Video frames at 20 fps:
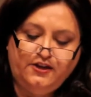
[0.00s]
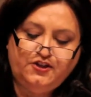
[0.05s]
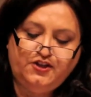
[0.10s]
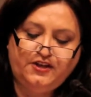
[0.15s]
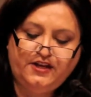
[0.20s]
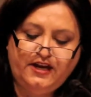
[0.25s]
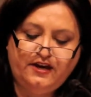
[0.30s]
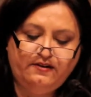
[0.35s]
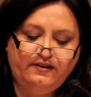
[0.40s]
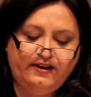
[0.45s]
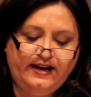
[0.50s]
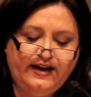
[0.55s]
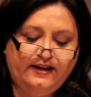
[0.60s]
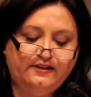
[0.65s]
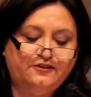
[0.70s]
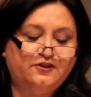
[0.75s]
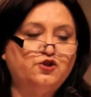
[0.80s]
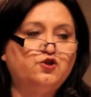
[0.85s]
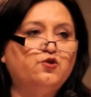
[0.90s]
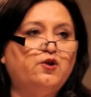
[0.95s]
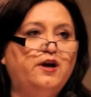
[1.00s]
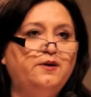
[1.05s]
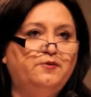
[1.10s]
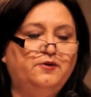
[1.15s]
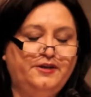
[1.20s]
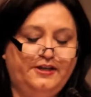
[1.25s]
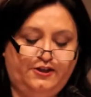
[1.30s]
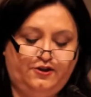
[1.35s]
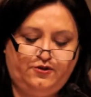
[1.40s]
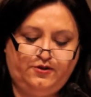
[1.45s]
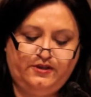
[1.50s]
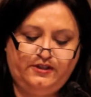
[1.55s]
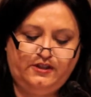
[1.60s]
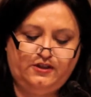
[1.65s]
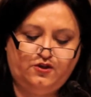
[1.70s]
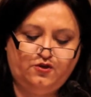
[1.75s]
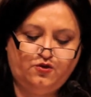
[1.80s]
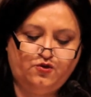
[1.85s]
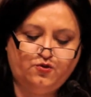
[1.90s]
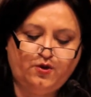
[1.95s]
To carry out the tribal
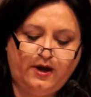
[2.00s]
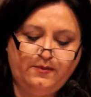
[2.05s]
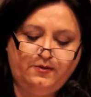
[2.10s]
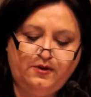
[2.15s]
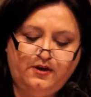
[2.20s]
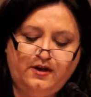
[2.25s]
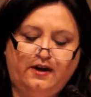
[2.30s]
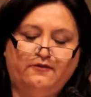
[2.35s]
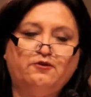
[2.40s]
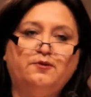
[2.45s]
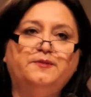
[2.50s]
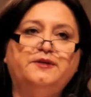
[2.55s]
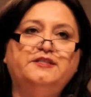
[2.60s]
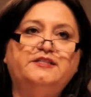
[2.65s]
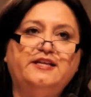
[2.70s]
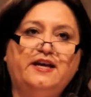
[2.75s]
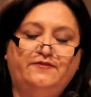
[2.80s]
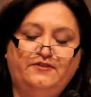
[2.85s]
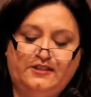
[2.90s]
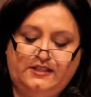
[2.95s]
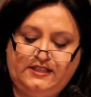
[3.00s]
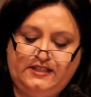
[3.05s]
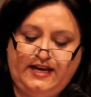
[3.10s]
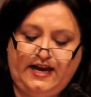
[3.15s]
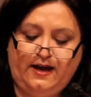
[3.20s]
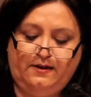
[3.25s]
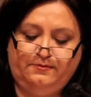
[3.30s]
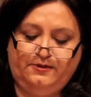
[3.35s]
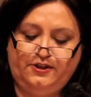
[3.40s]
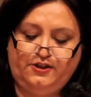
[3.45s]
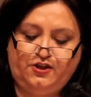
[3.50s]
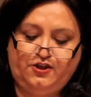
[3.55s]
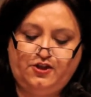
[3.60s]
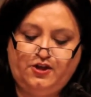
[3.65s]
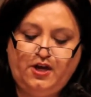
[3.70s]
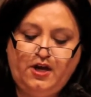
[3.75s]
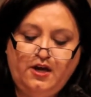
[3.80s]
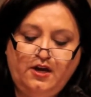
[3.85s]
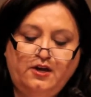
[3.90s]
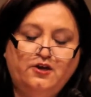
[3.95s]
interest, tribal governments have
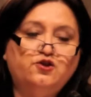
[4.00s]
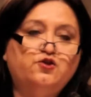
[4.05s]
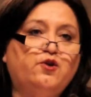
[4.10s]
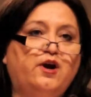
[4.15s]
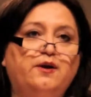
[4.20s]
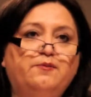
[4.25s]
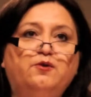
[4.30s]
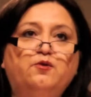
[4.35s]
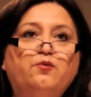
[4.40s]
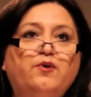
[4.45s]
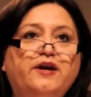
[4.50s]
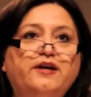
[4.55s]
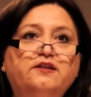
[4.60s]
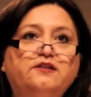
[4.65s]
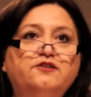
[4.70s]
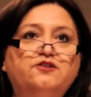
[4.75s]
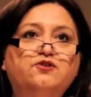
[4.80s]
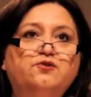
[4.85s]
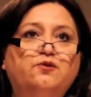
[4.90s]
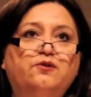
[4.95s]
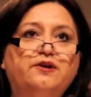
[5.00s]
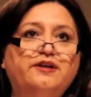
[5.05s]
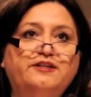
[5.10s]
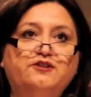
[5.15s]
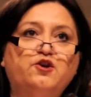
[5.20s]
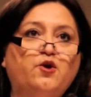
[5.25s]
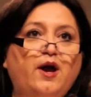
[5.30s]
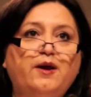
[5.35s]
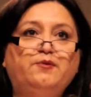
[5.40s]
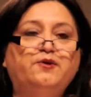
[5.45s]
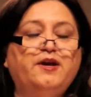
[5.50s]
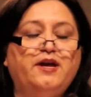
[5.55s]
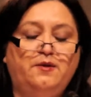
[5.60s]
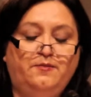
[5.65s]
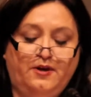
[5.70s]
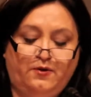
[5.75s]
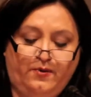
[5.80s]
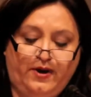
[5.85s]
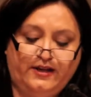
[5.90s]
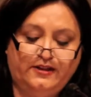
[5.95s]
established tribal
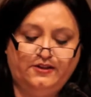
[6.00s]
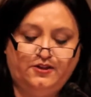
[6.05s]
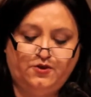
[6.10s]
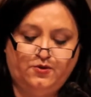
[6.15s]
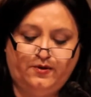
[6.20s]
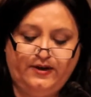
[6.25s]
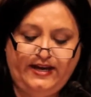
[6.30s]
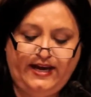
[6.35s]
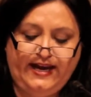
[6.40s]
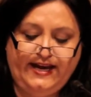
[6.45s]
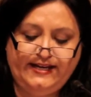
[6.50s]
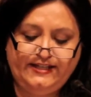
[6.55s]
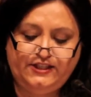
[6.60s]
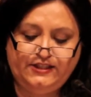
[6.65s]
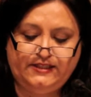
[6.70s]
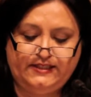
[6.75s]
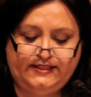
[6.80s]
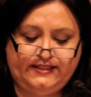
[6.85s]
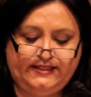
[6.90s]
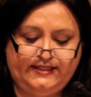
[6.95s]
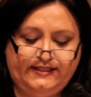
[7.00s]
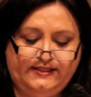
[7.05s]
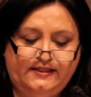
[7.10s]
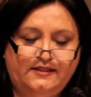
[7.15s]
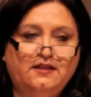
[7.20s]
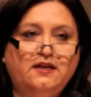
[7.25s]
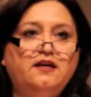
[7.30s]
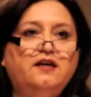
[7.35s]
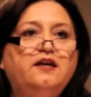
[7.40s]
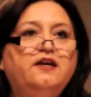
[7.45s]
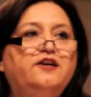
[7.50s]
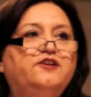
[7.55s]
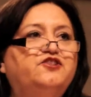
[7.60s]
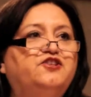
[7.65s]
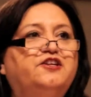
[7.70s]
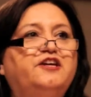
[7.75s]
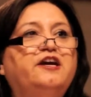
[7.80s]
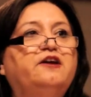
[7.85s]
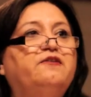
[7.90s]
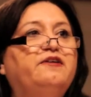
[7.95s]
gaming regulatory agencies.
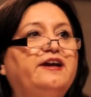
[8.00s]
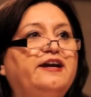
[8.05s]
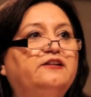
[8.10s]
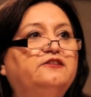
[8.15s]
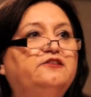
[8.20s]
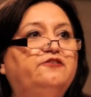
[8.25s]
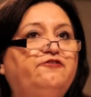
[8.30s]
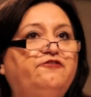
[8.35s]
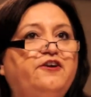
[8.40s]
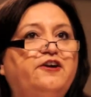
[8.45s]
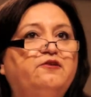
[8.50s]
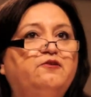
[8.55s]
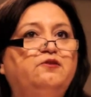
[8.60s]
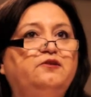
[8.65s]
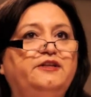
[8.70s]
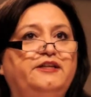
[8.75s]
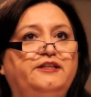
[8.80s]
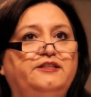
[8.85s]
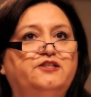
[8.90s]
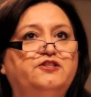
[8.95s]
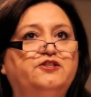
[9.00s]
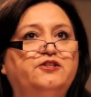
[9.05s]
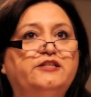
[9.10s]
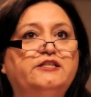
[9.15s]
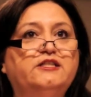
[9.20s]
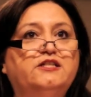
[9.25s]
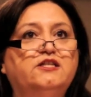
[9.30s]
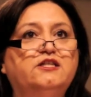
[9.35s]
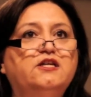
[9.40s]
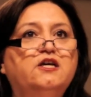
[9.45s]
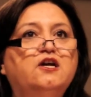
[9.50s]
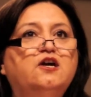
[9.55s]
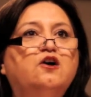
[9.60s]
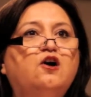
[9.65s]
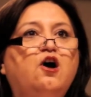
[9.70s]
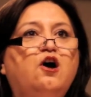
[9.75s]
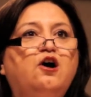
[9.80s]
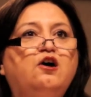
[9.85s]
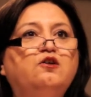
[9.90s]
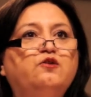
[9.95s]
To carry out the federal interest,
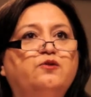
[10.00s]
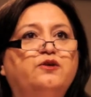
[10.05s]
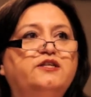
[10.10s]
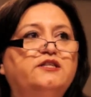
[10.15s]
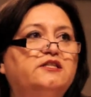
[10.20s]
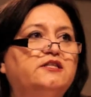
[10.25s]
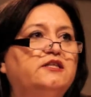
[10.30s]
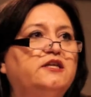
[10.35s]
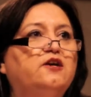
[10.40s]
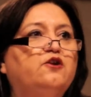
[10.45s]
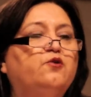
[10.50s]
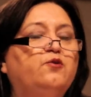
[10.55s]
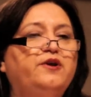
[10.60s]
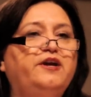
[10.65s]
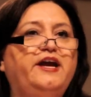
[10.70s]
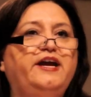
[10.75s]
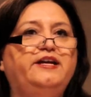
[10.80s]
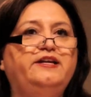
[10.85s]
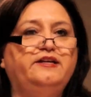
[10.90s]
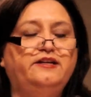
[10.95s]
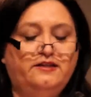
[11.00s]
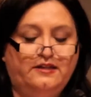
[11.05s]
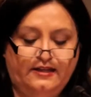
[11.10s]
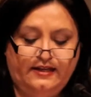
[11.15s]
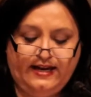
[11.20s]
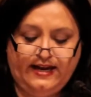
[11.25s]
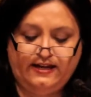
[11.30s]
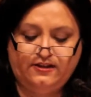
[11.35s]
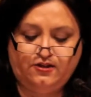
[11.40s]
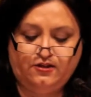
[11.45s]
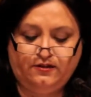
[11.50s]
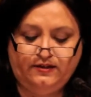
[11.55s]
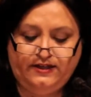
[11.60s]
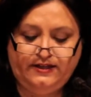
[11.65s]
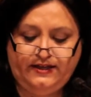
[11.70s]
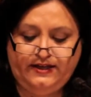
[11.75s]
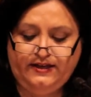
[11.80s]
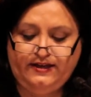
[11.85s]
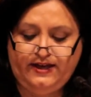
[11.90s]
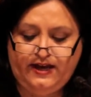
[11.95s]
Congress created the National
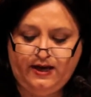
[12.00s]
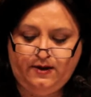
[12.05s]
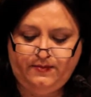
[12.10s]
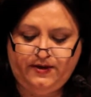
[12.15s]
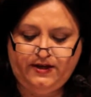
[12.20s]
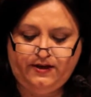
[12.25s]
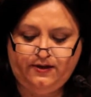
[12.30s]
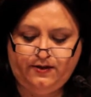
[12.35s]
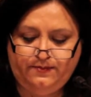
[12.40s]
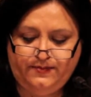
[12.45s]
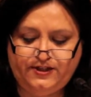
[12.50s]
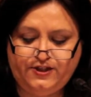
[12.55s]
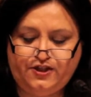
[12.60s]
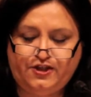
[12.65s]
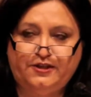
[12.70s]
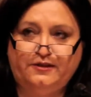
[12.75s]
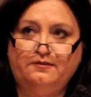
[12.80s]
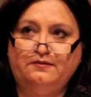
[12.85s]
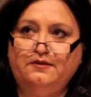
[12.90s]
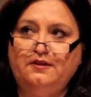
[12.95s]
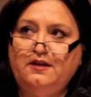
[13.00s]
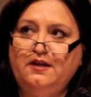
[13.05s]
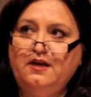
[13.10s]
Indian Gaming Commission.